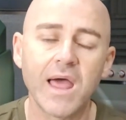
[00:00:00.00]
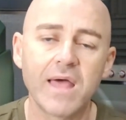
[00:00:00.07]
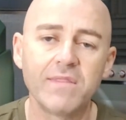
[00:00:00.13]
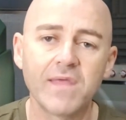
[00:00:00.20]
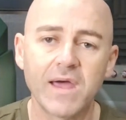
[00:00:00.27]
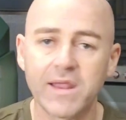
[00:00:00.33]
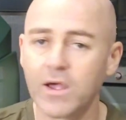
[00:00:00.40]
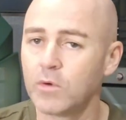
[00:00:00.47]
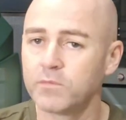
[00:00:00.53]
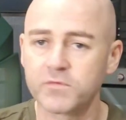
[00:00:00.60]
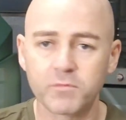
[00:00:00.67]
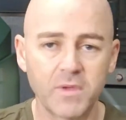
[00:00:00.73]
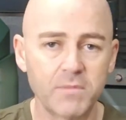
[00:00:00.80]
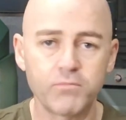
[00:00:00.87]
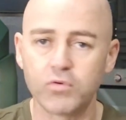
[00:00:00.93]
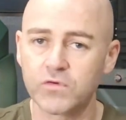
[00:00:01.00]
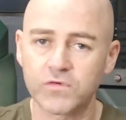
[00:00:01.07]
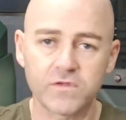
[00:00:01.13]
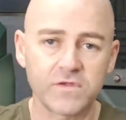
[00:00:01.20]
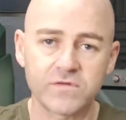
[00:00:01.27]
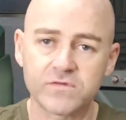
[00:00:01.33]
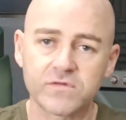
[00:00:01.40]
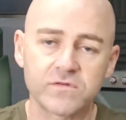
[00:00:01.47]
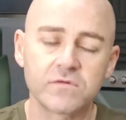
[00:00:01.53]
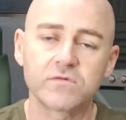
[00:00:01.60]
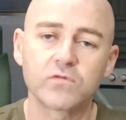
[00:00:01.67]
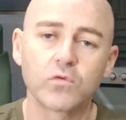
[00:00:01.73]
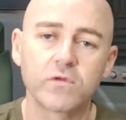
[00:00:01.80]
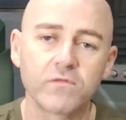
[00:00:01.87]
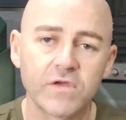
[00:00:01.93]
and that helps me push this
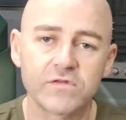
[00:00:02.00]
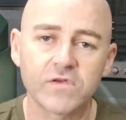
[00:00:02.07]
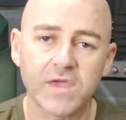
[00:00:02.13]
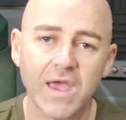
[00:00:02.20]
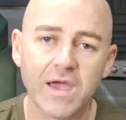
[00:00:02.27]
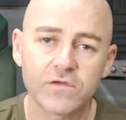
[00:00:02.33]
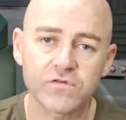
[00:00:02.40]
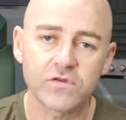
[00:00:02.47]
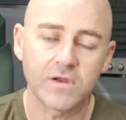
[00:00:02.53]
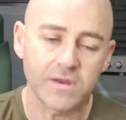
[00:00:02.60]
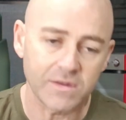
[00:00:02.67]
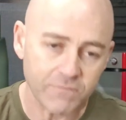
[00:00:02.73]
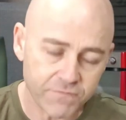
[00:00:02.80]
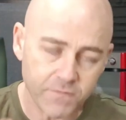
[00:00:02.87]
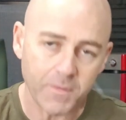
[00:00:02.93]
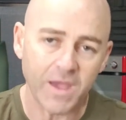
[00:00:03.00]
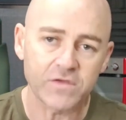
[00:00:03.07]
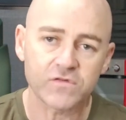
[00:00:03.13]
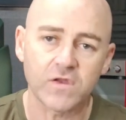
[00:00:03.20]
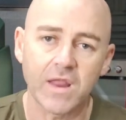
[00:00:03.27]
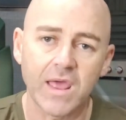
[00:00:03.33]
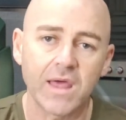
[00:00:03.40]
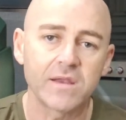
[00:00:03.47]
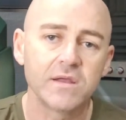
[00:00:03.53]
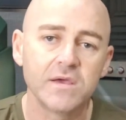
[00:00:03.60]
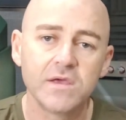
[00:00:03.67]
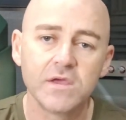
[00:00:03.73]
sort of education and information out